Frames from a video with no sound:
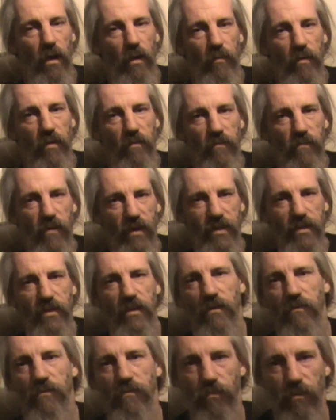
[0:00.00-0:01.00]

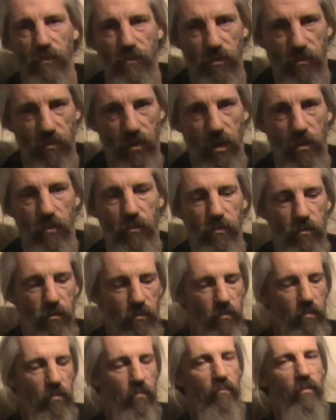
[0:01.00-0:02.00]
inventive with your own
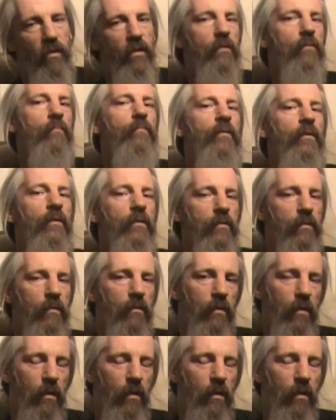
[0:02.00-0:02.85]
recipes.